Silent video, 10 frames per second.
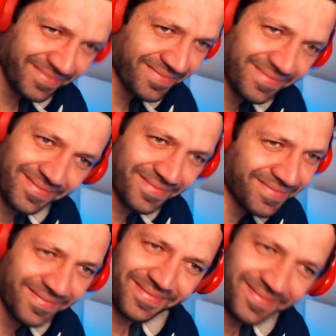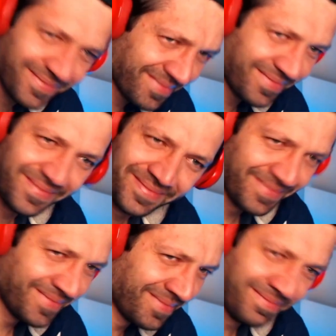then they
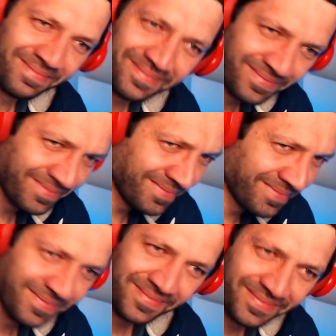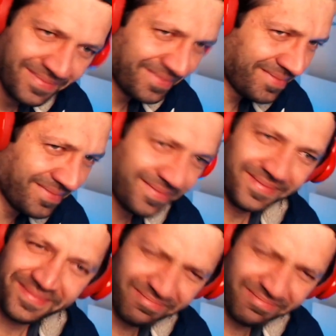can close their eyes.